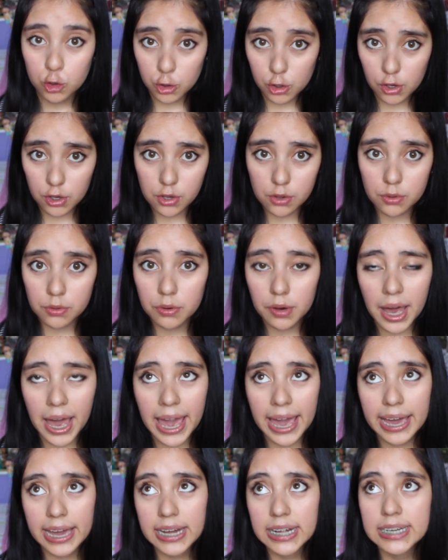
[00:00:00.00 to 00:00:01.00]
you
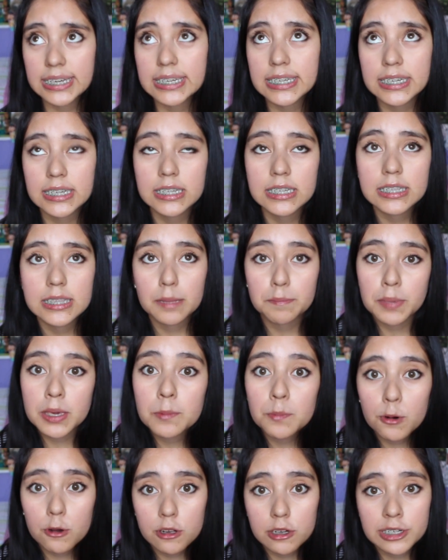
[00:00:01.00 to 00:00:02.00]
and the
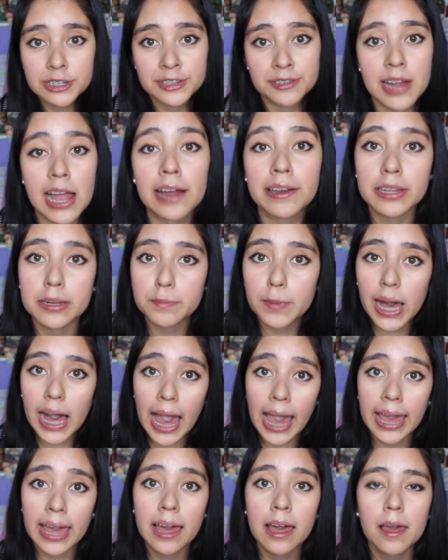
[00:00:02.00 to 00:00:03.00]
people you're surrounded
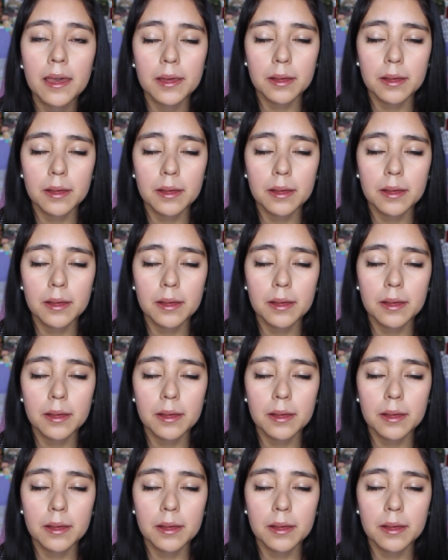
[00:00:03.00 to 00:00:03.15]
by,